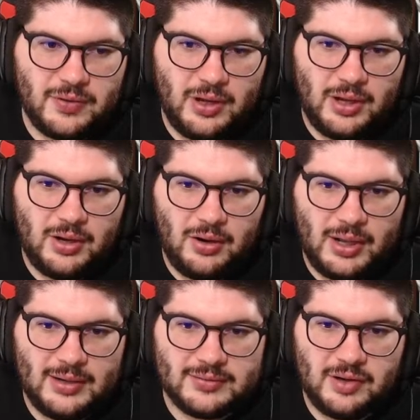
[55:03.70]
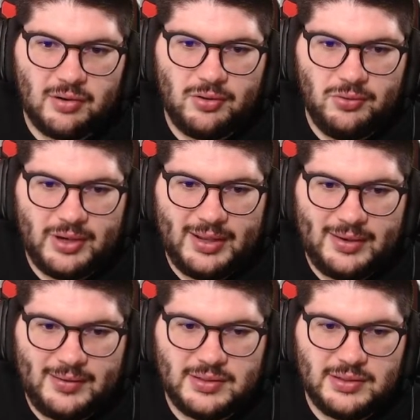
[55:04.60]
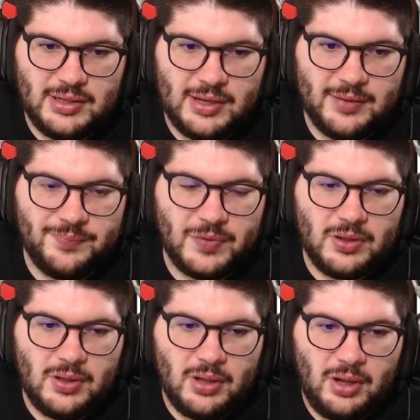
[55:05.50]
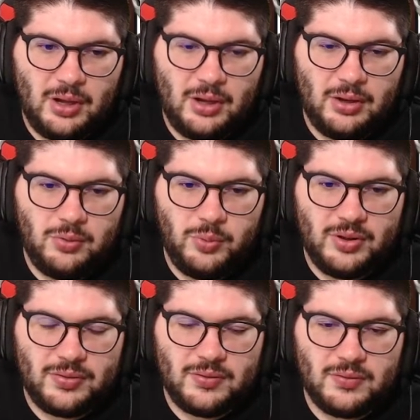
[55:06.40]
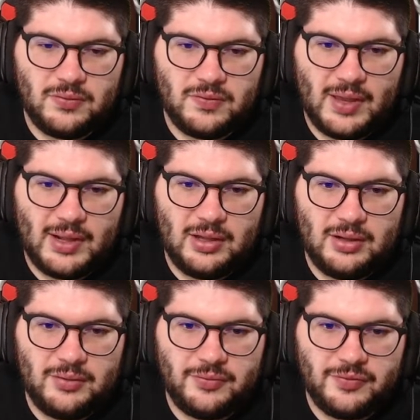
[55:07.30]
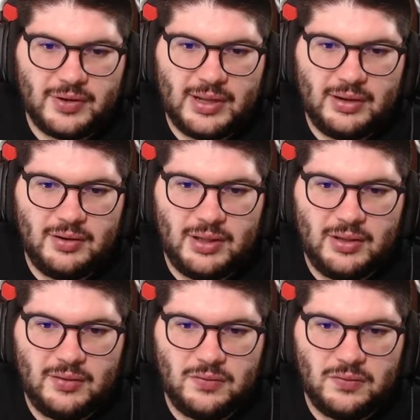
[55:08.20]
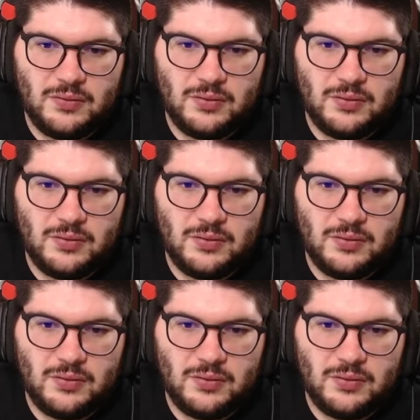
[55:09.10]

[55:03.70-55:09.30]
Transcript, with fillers: uh, Alexander Arnold and Digne, uh, with Salah, Fernandes,